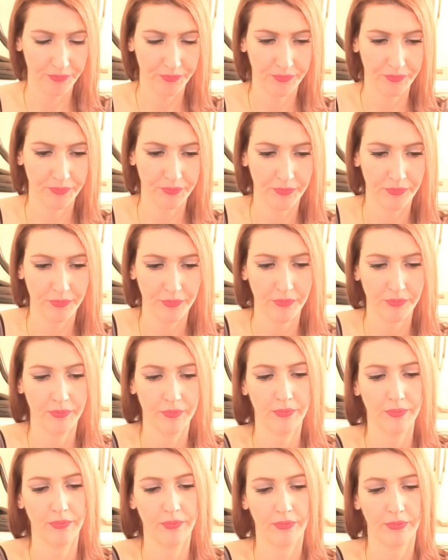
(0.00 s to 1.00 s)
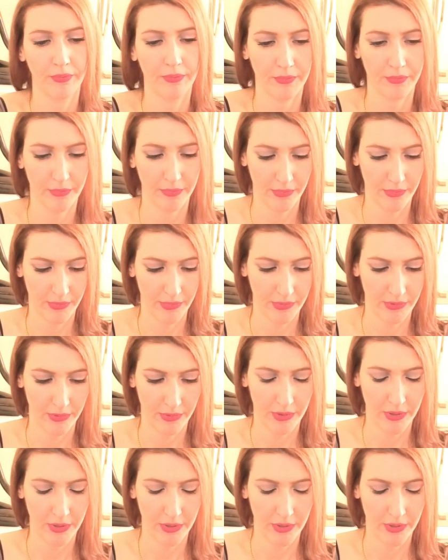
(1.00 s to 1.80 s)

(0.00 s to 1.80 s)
Nothing is said.